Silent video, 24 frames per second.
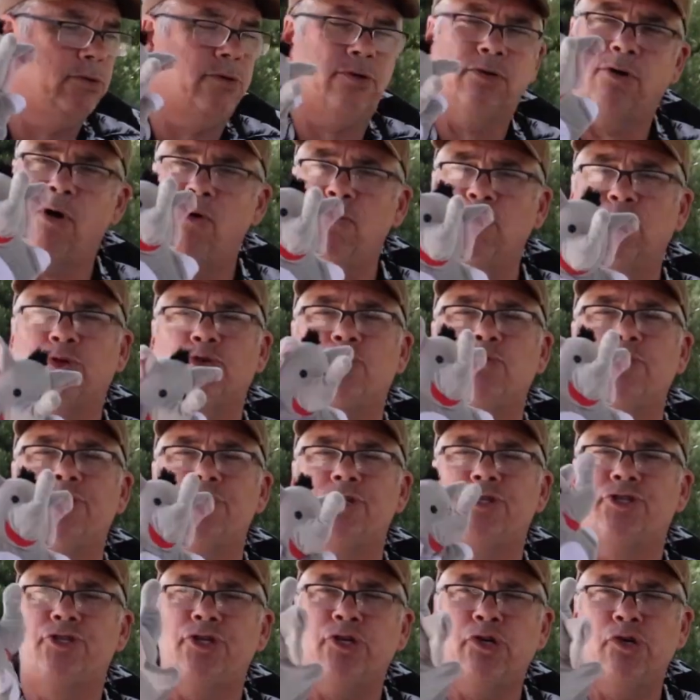Go to the
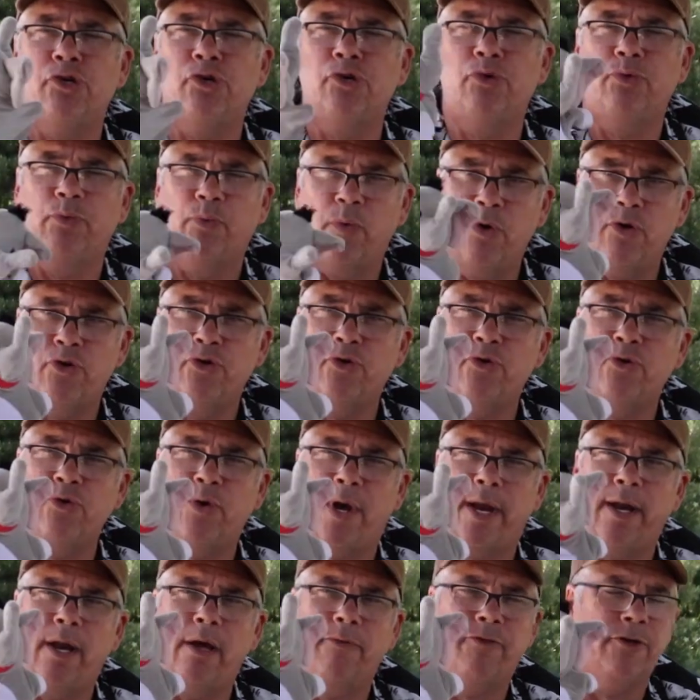zoo. Woohoo,
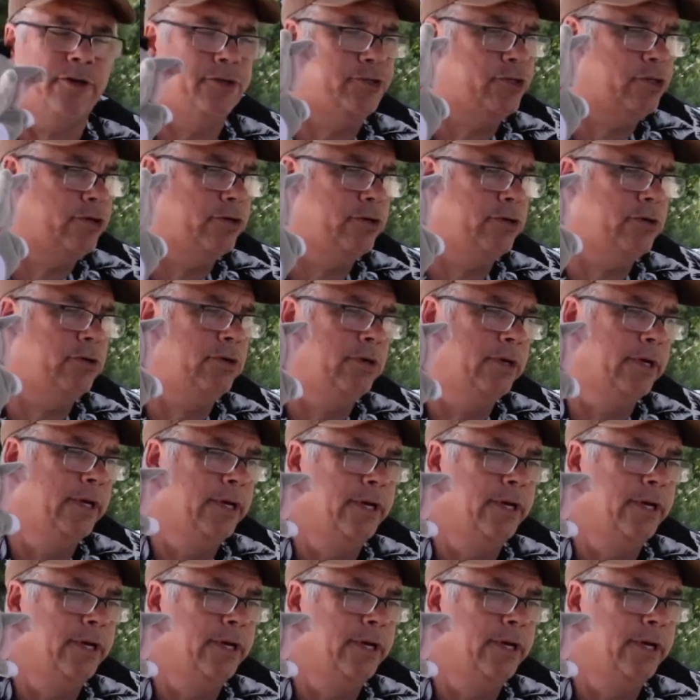I love the zoo.